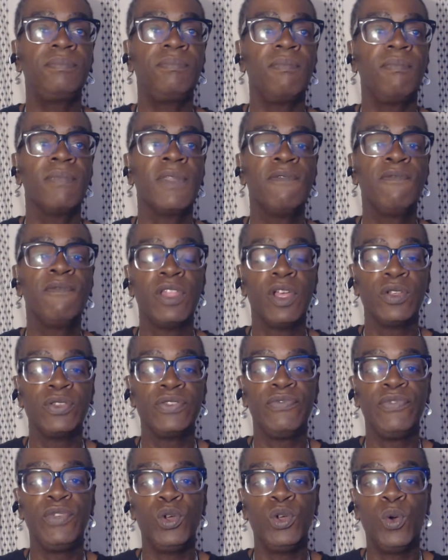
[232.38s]
For those of
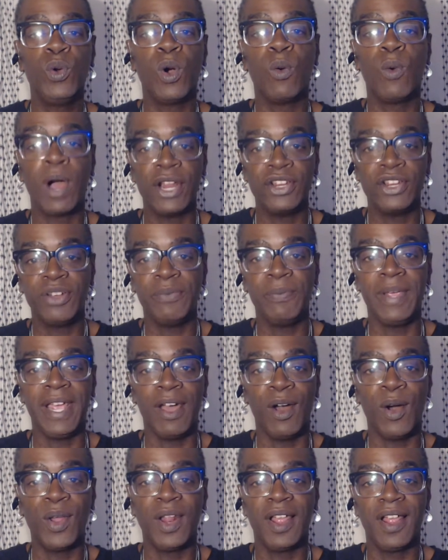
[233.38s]
you who are watching me
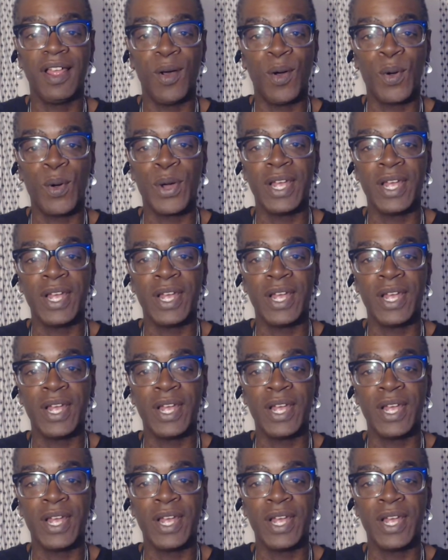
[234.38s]
on